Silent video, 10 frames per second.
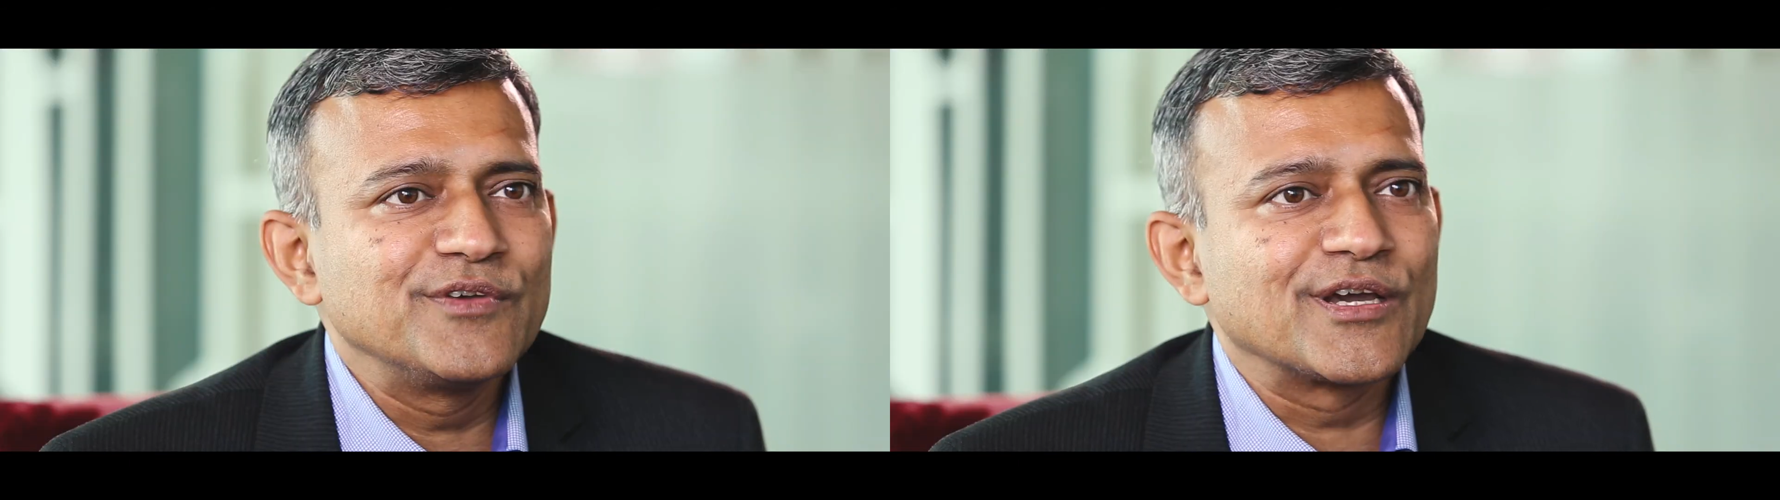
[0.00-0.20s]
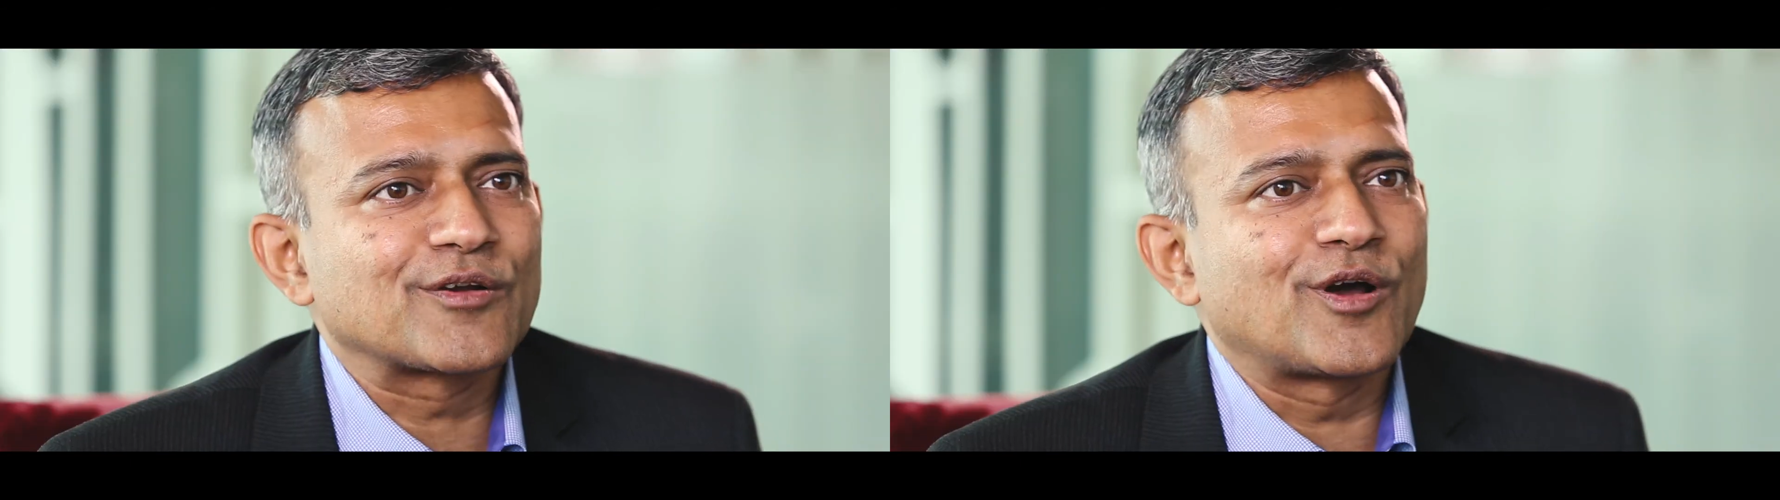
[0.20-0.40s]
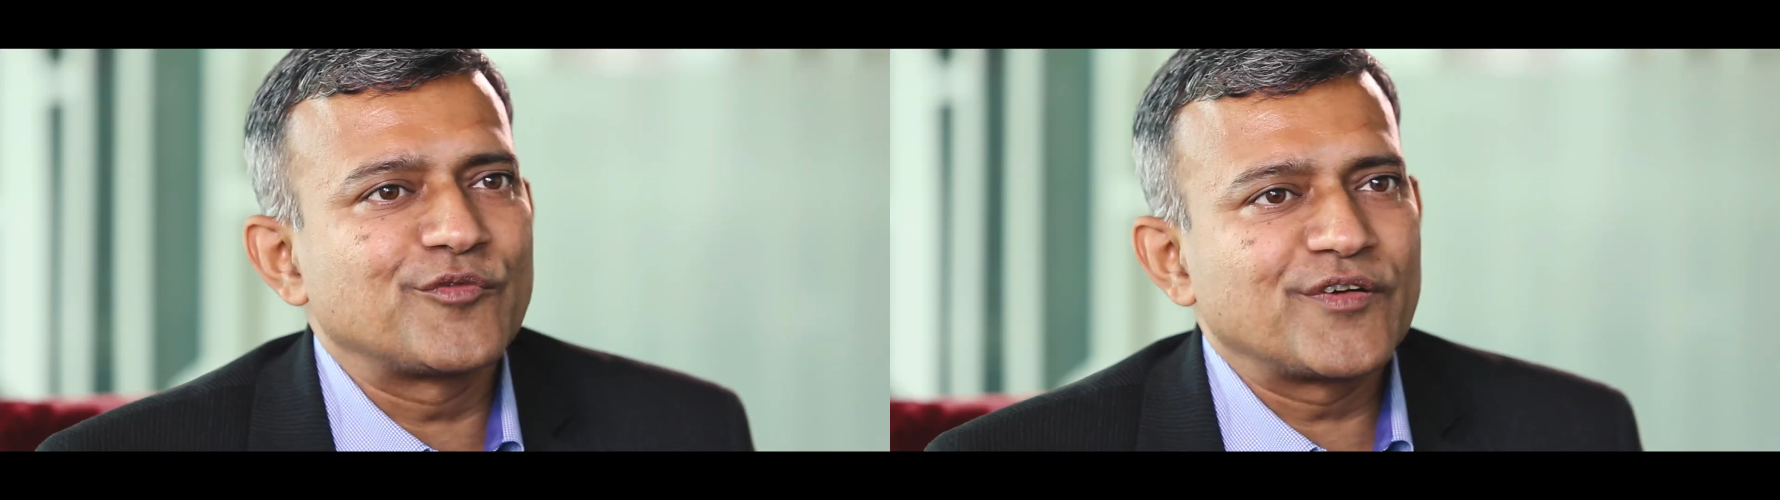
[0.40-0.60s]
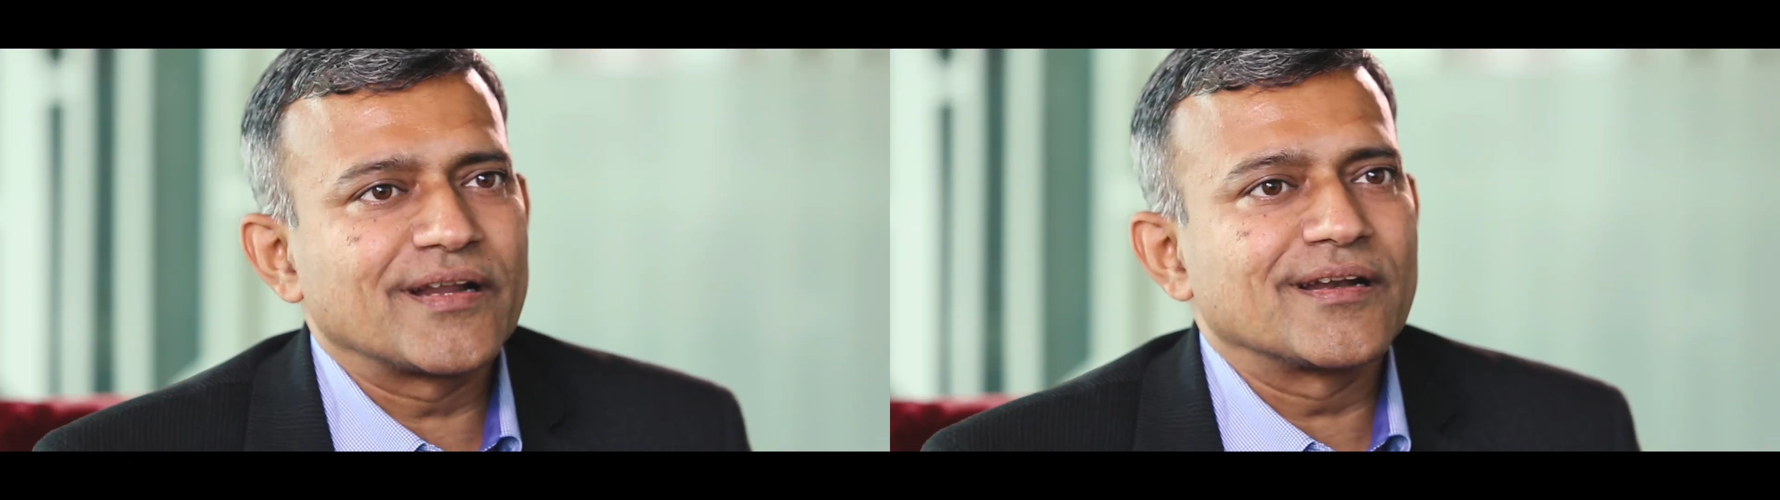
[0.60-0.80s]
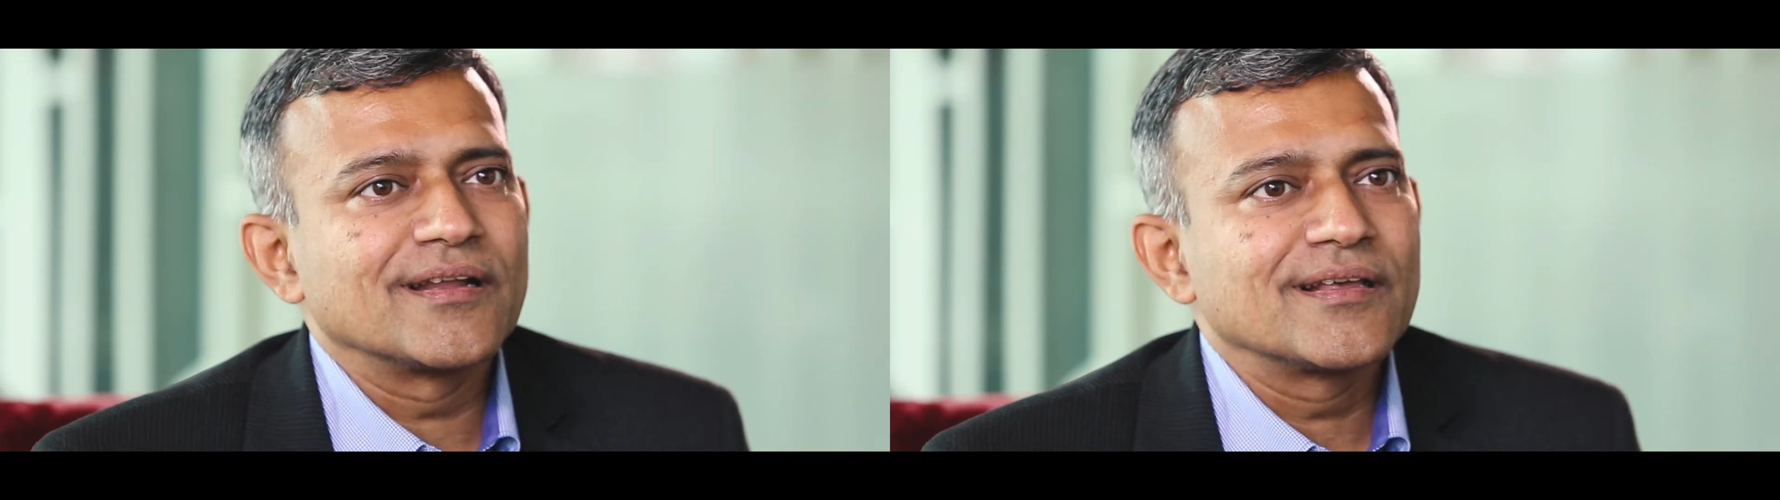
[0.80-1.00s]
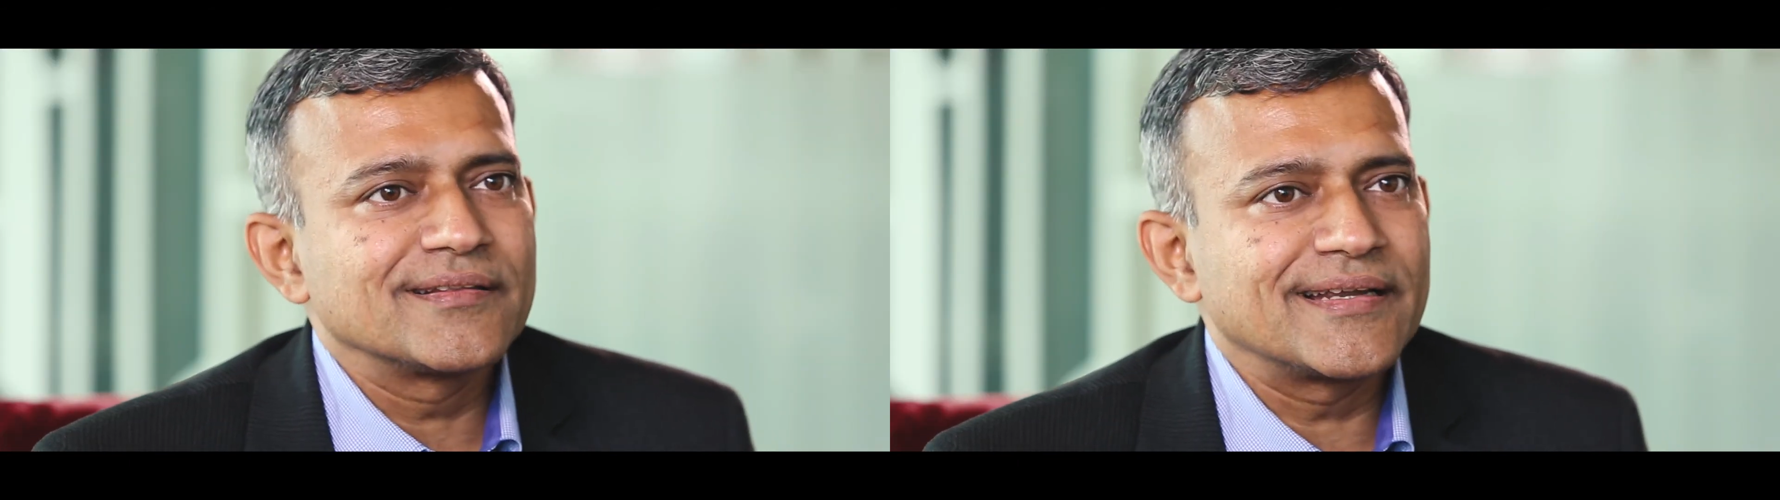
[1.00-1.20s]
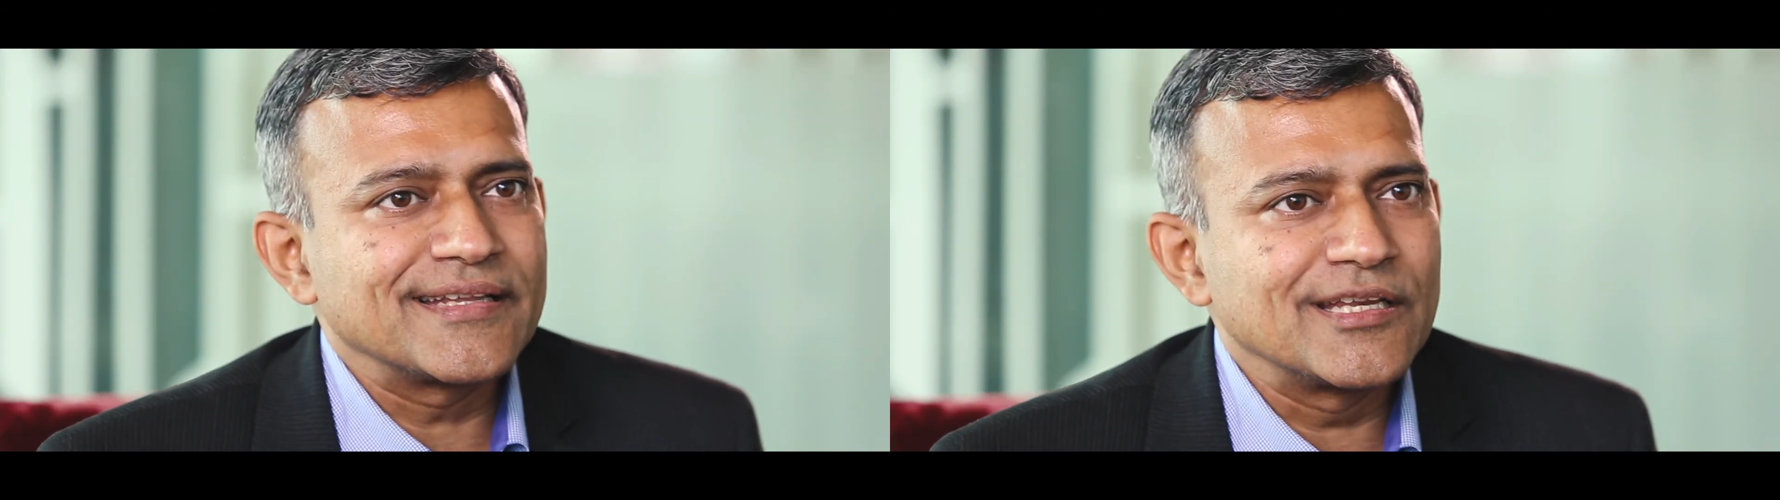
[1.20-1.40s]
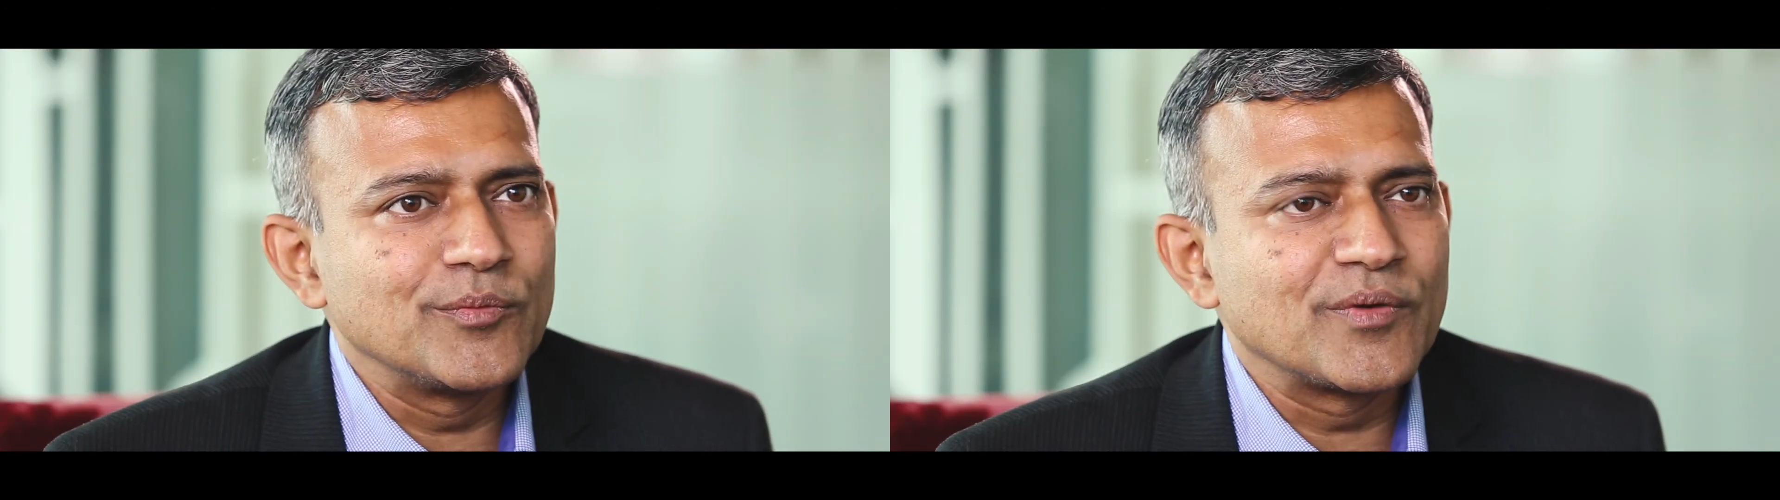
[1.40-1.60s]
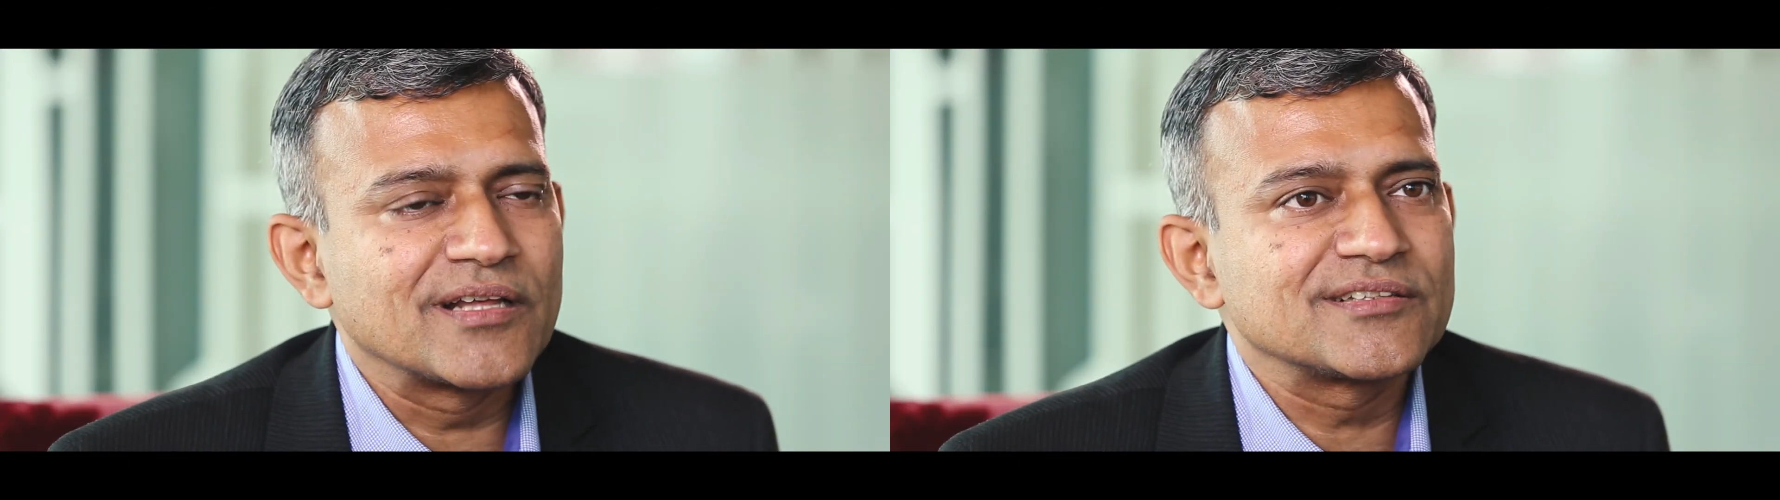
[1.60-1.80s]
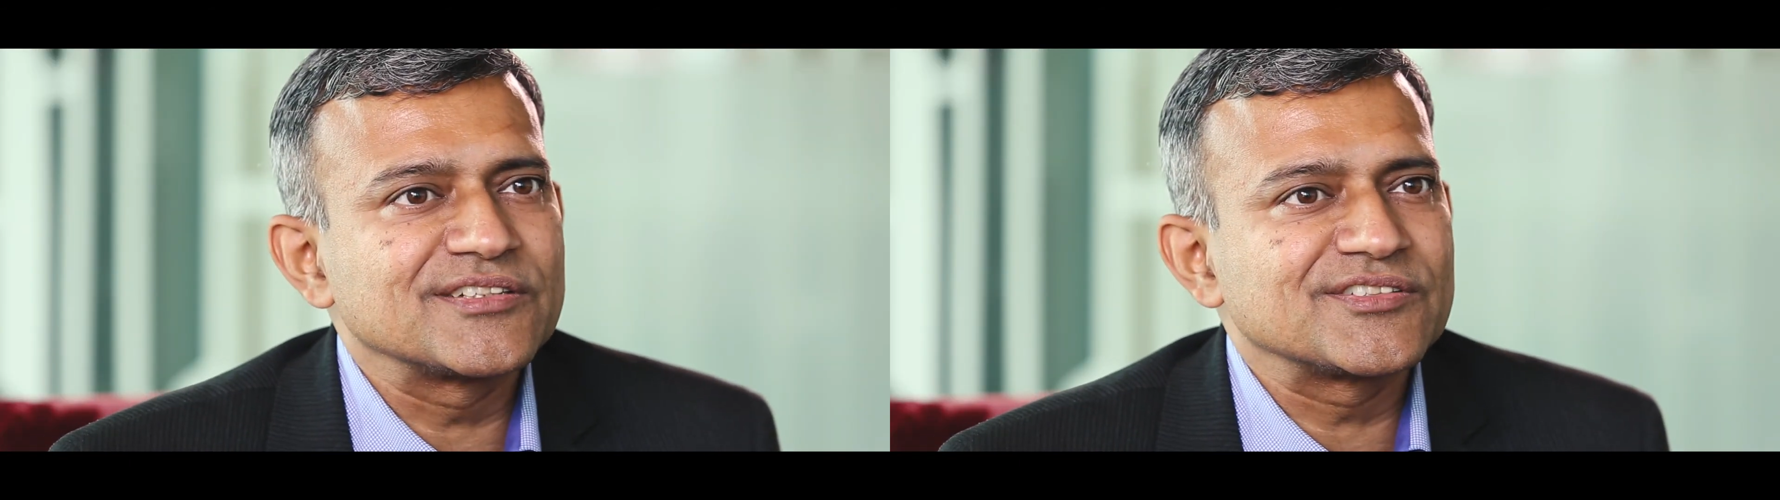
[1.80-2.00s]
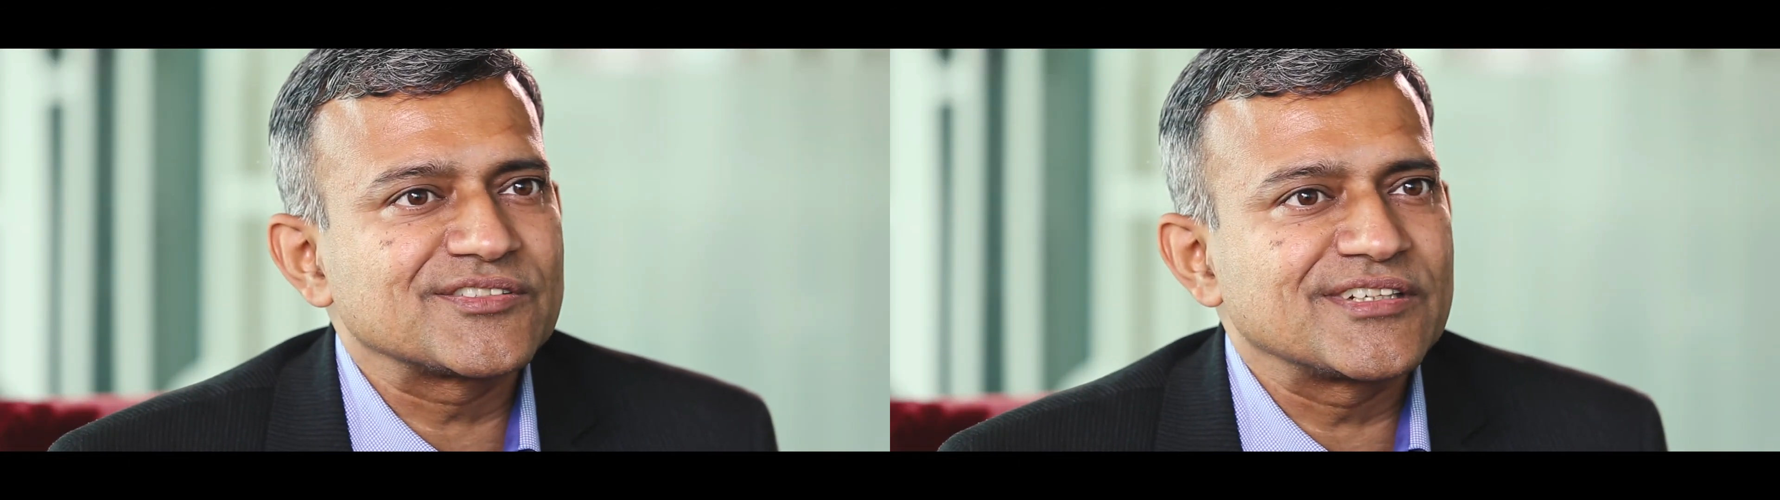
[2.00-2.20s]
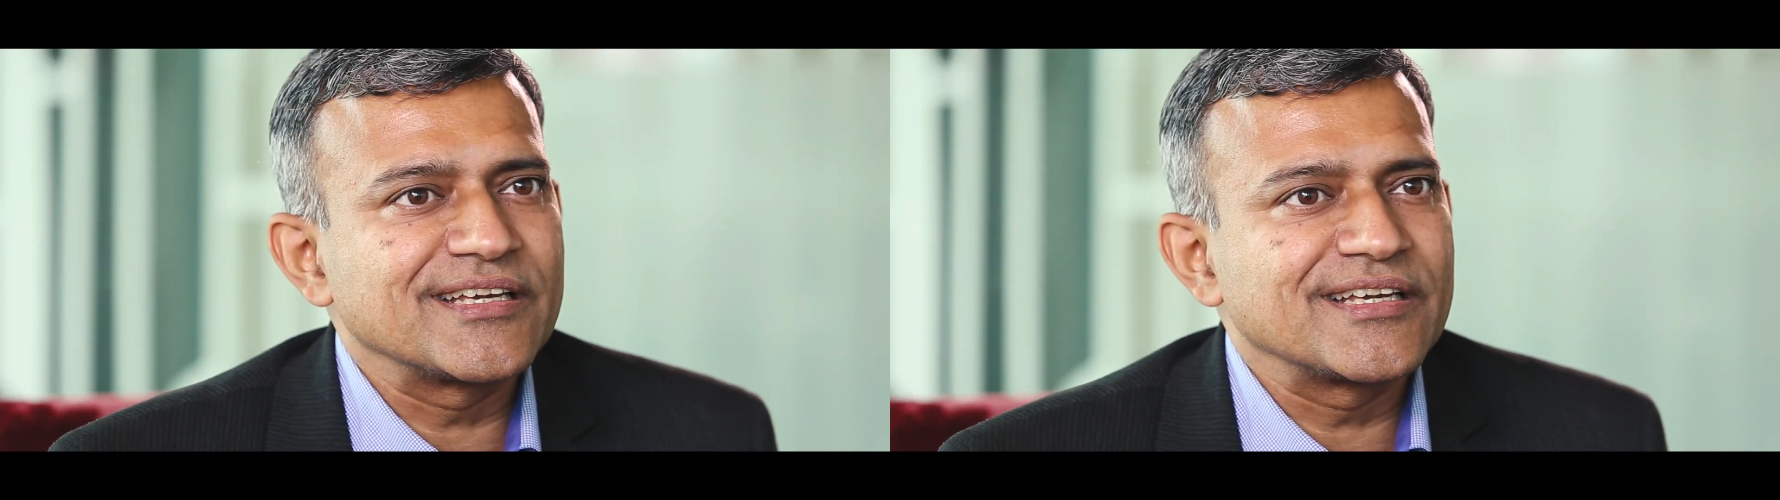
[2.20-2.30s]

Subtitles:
We are confident that Illumina 360